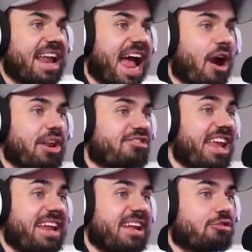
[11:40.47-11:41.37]
I already see
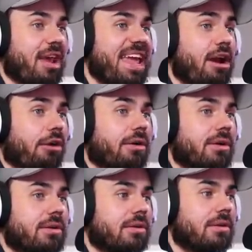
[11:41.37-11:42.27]
it. It's right here.
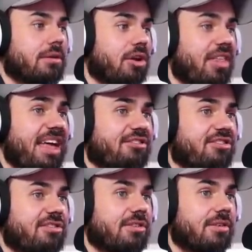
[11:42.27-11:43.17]
Look at
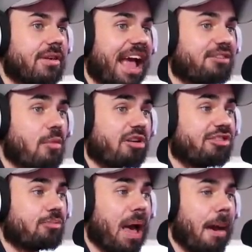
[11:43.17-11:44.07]
this. X marks
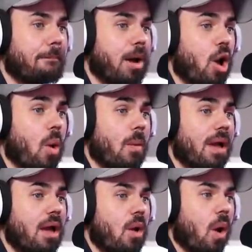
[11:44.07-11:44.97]
the spot,
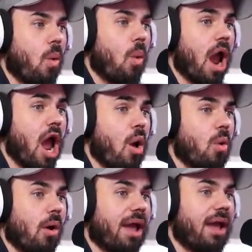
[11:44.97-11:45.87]
boo.
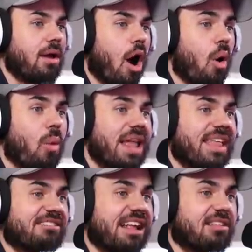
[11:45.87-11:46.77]
Woo, okay. Oh, wait,
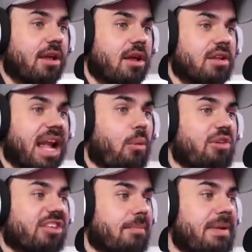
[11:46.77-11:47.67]
that's not, that
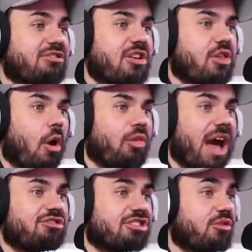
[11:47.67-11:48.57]
wasn't the mission, though. That
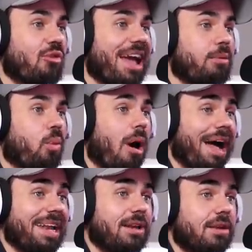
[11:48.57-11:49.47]
was just a random one.